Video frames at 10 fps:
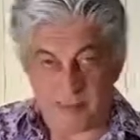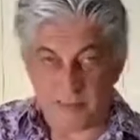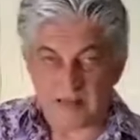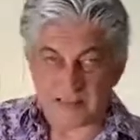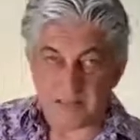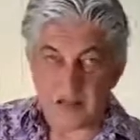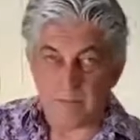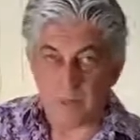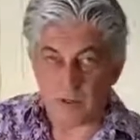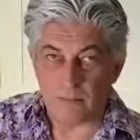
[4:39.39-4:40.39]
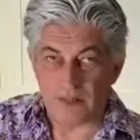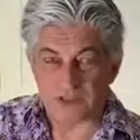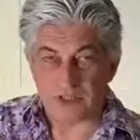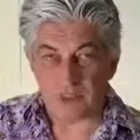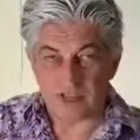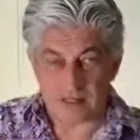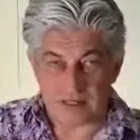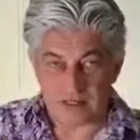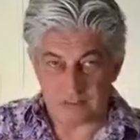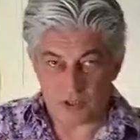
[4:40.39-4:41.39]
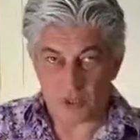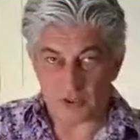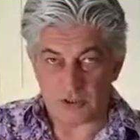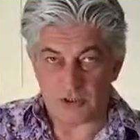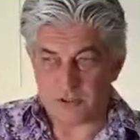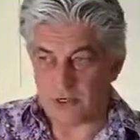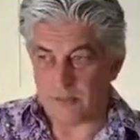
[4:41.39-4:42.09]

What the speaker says: Like its name, Burnt Basque Cheesecake, it's burnt on the top.